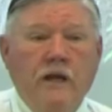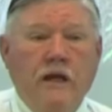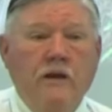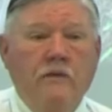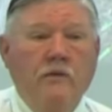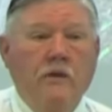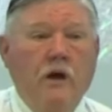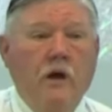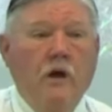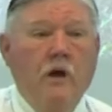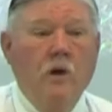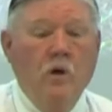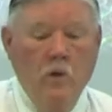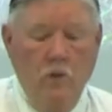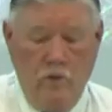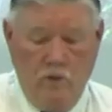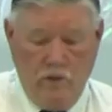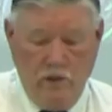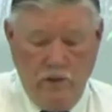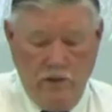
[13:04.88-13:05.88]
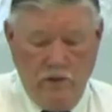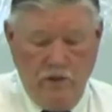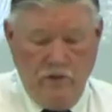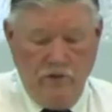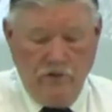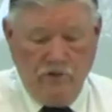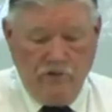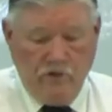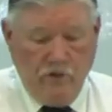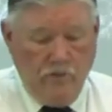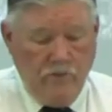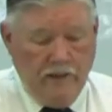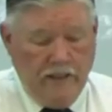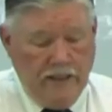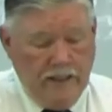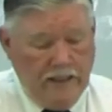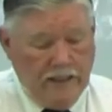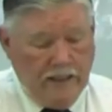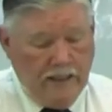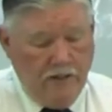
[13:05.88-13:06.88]
down the old so
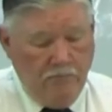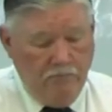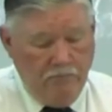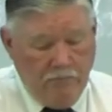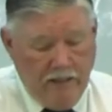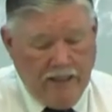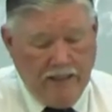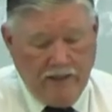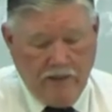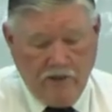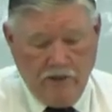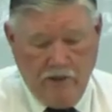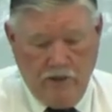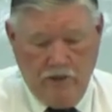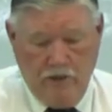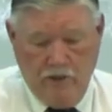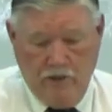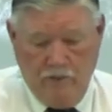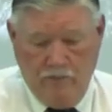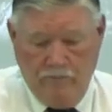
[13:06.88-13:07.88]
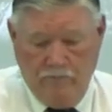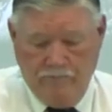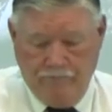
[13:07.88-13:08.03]
that he can make the new.